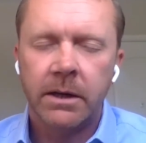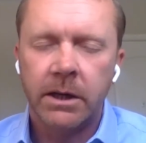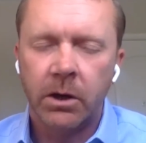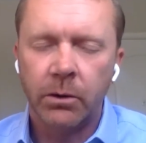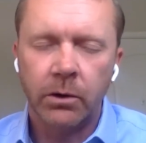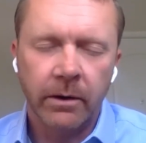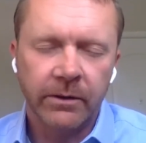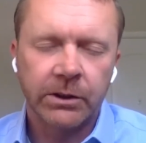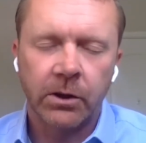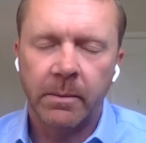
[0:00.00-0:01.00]
you
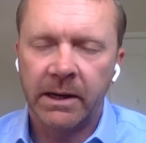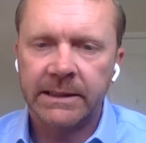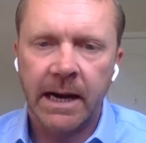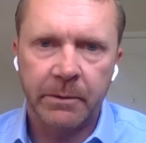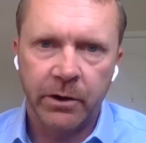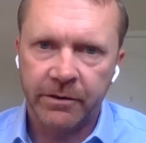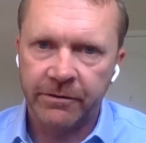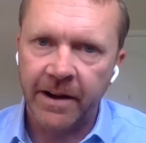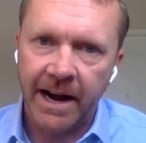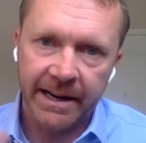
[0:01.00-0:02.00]
have a certain amount of time and you have
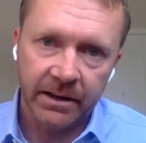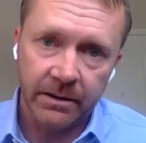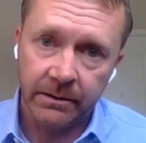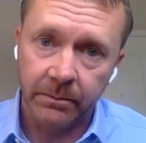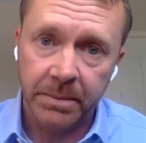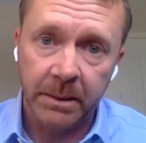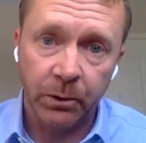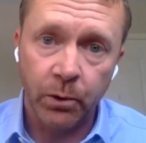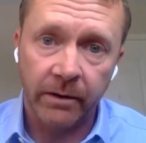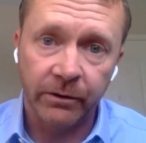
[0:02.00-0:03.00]
to find
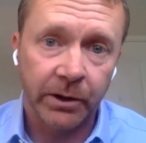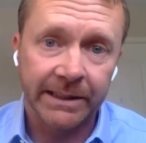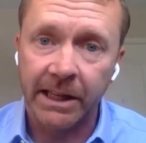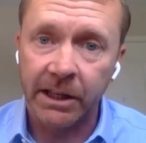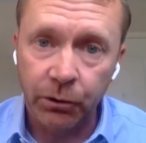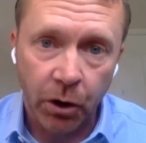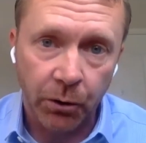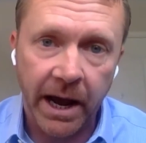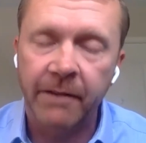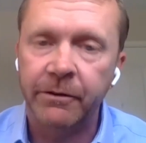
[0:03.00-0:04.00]
people who have strengths that you
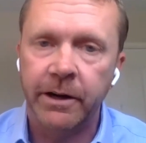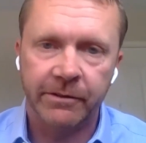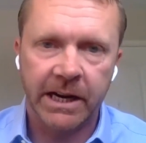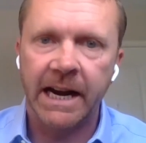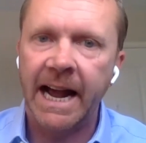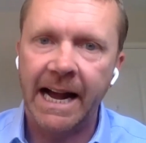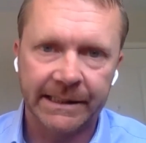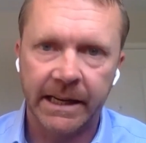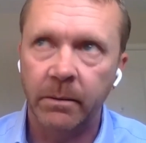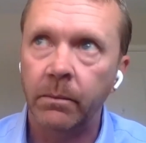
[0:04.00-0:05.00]
don't have. And you have to kind of
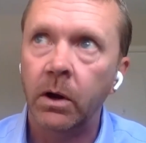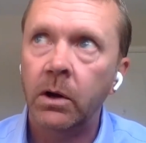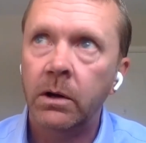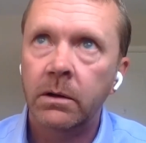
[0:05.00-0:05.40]
ask them,